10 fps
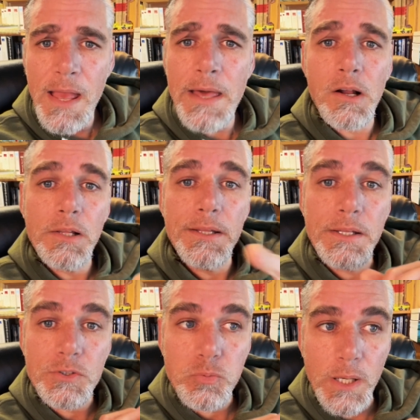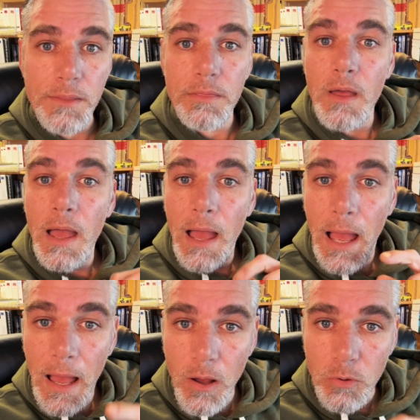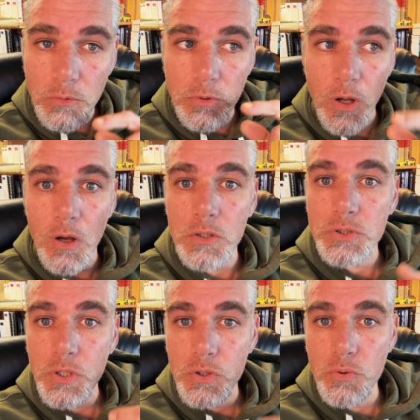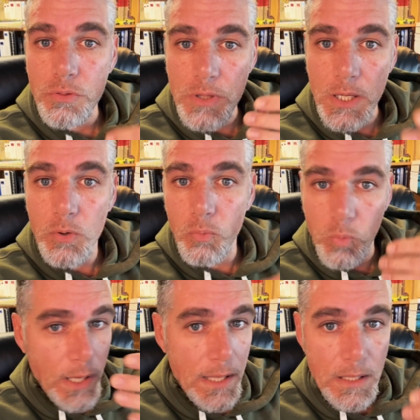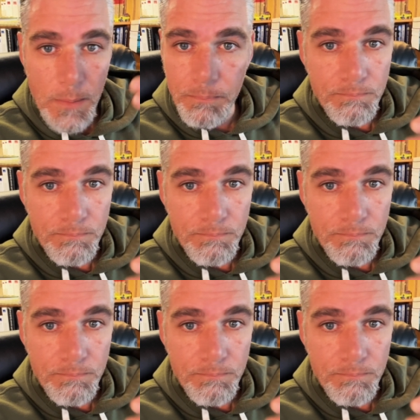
And I'll end this with, how long do you think we,